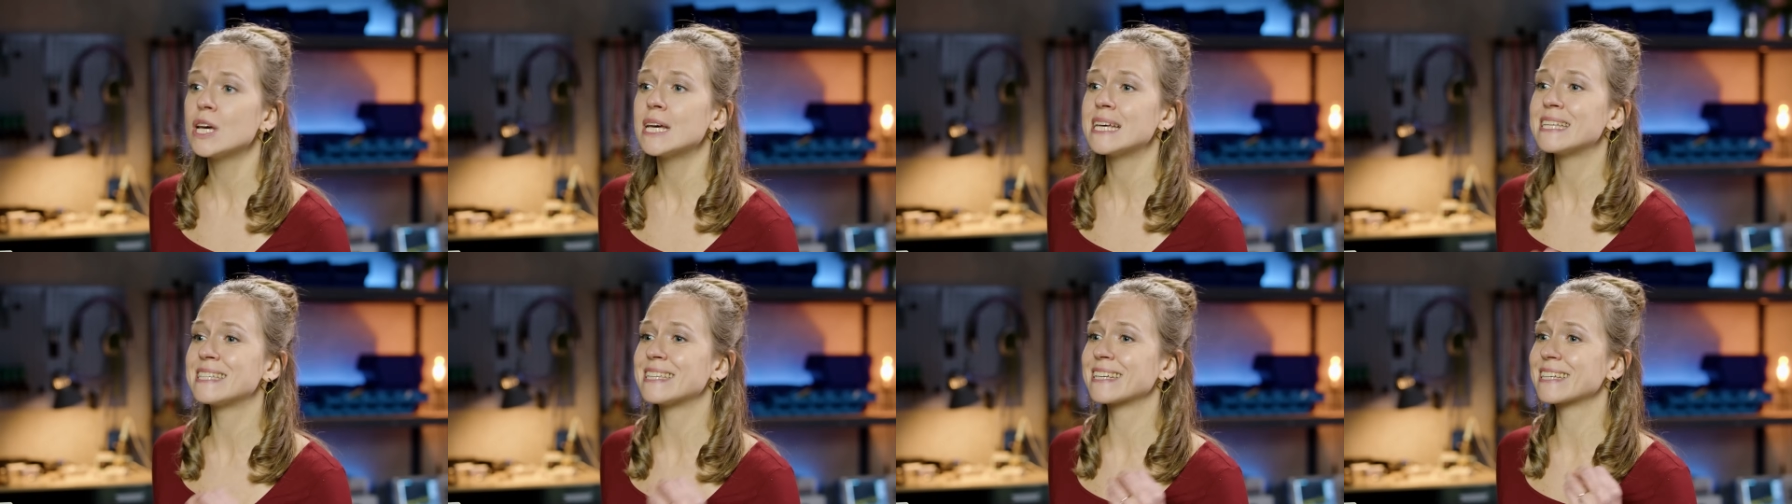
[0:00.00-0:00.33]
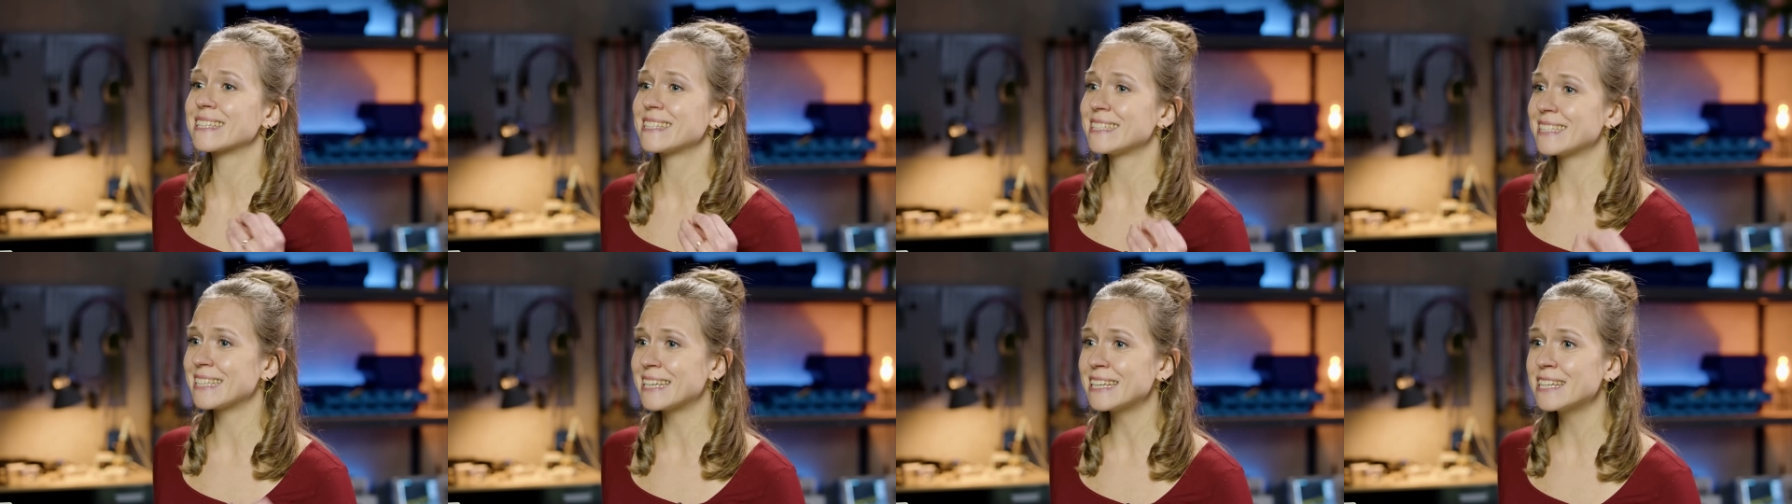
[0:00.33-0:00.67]
is
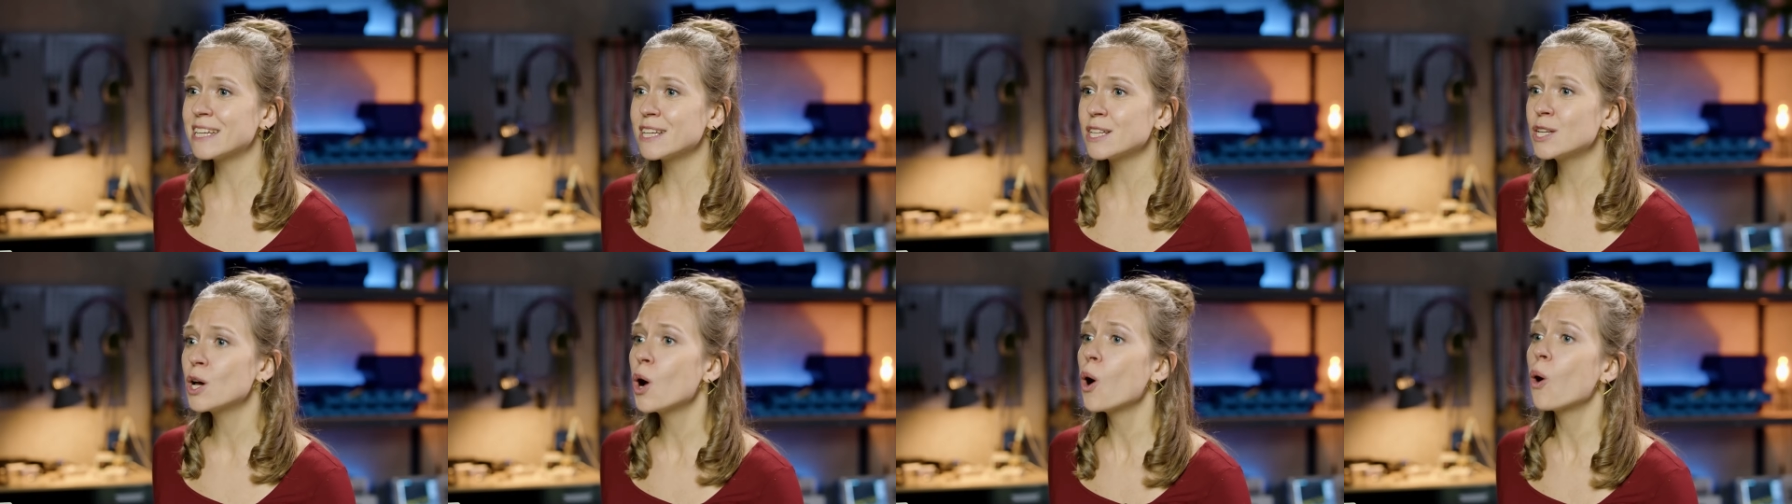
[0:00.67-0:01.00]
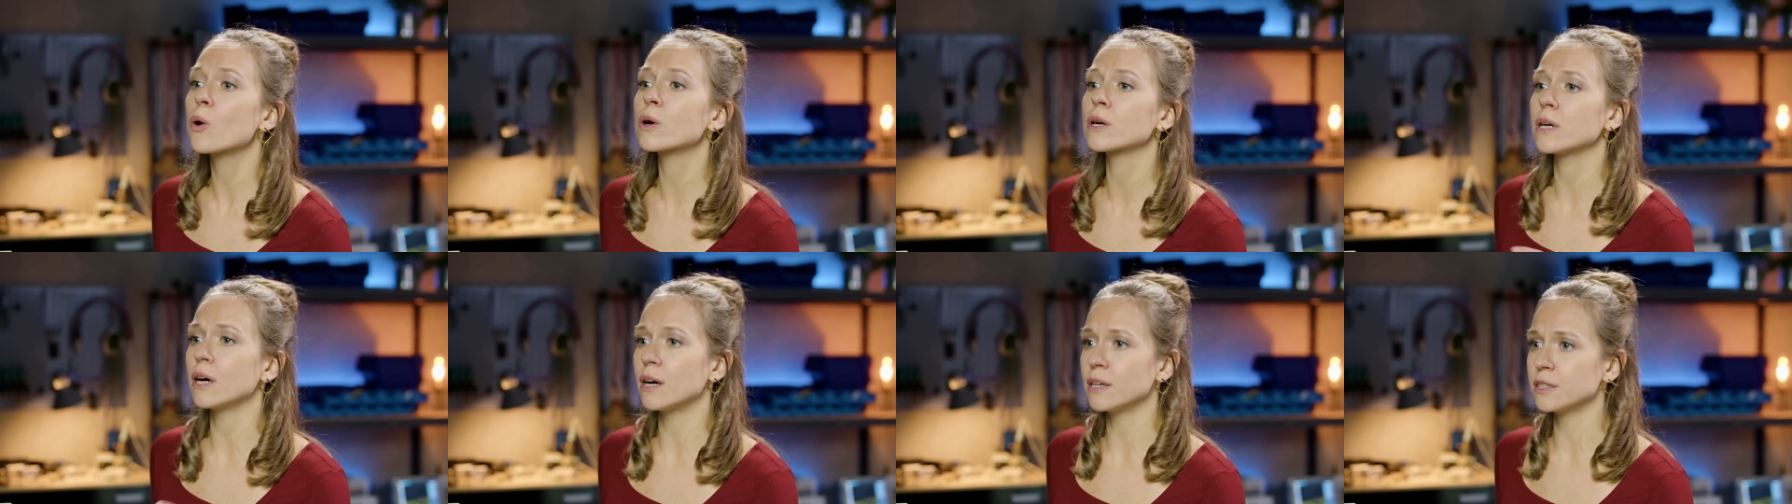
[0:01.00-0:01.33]
exceeded
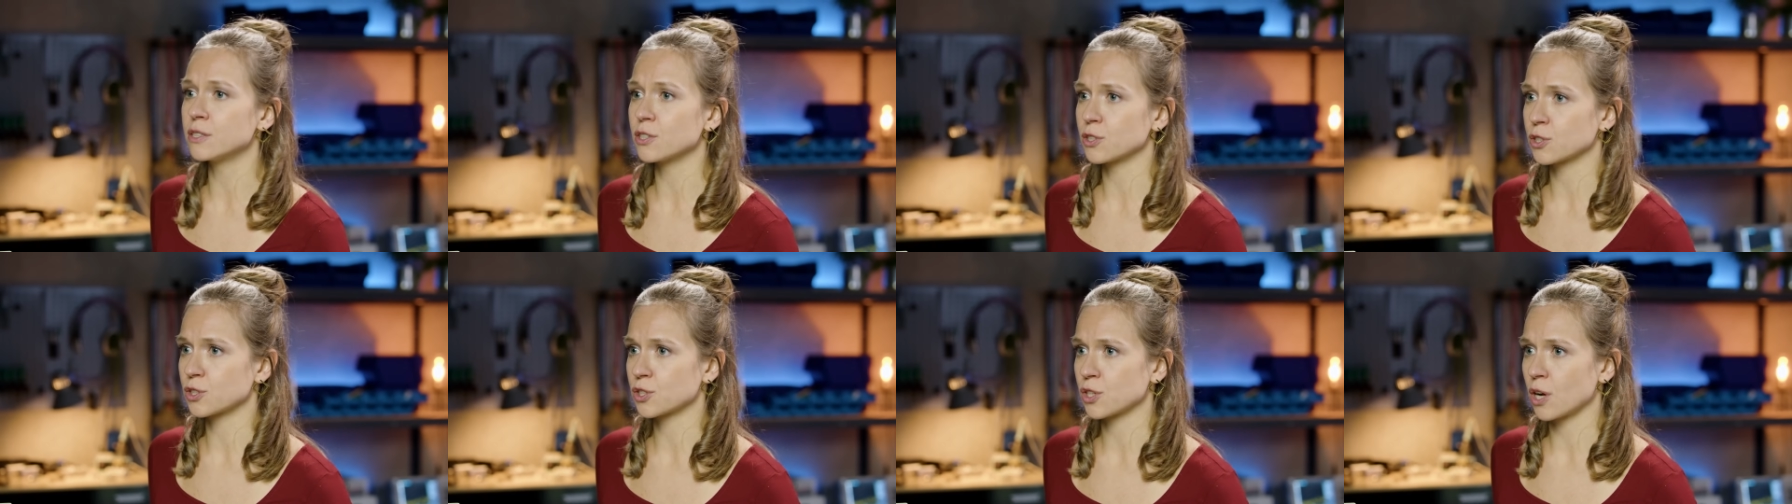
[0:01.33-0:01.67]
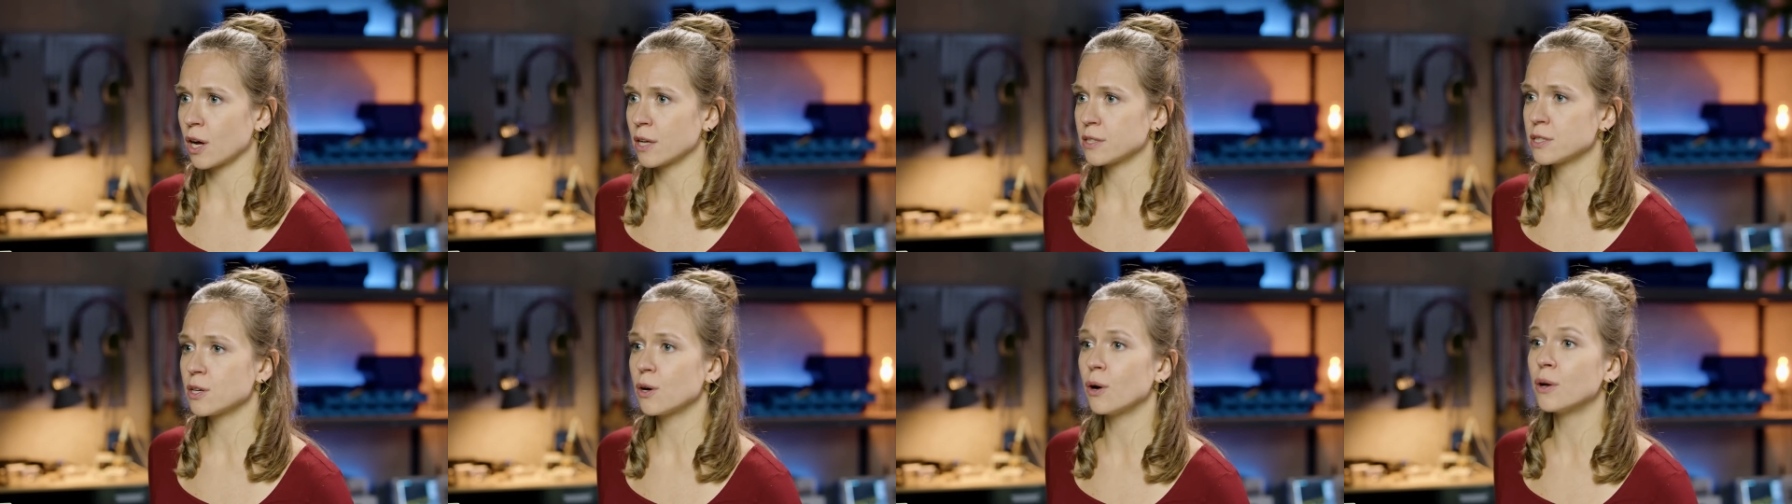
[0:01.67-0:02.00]
or
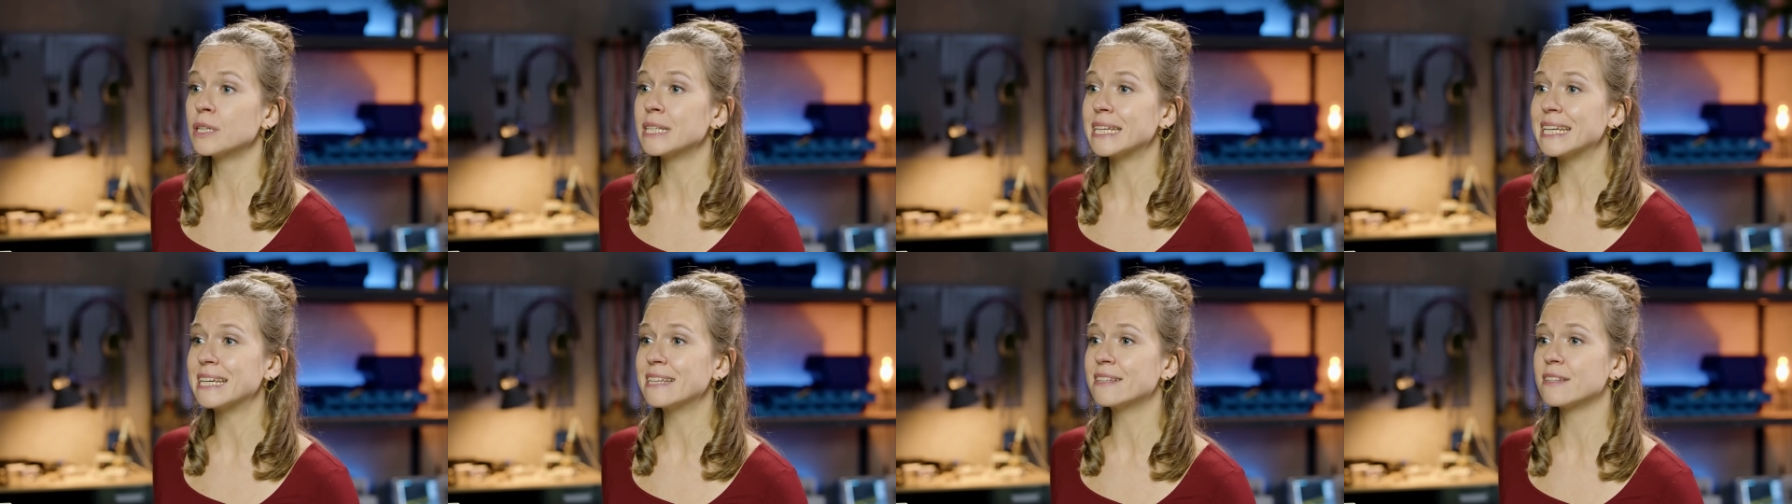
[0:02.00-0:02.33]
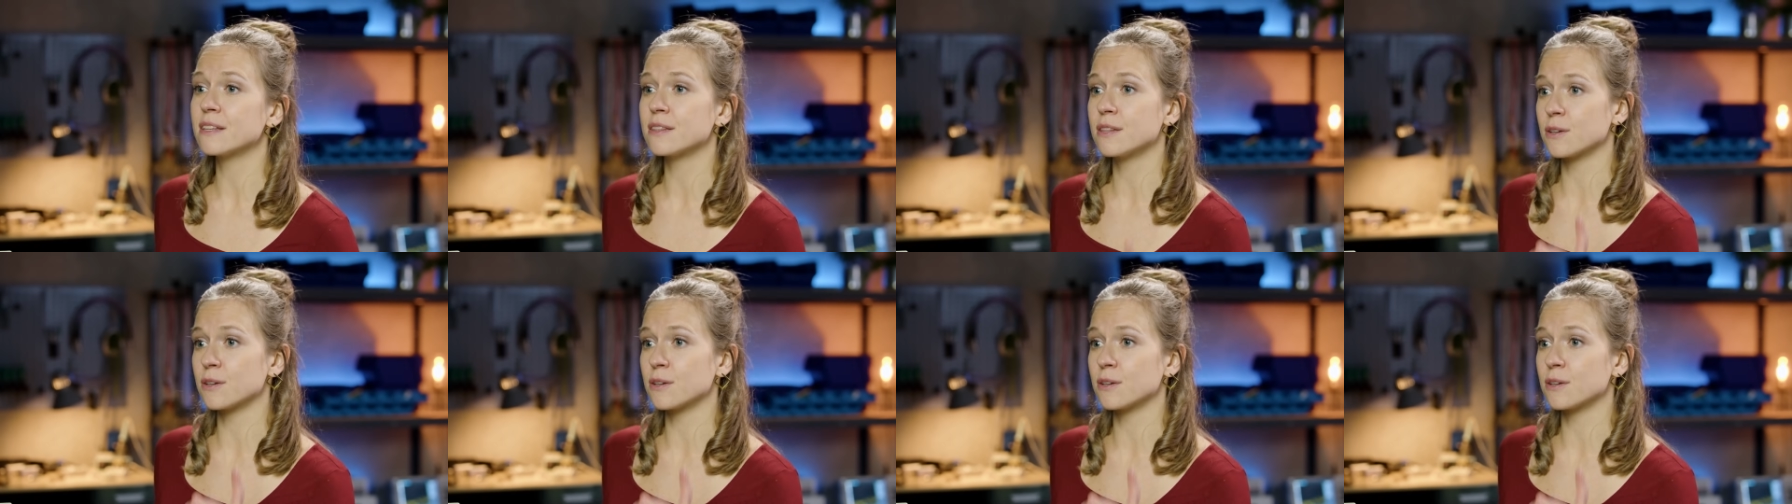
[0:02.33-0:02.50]
undershot on either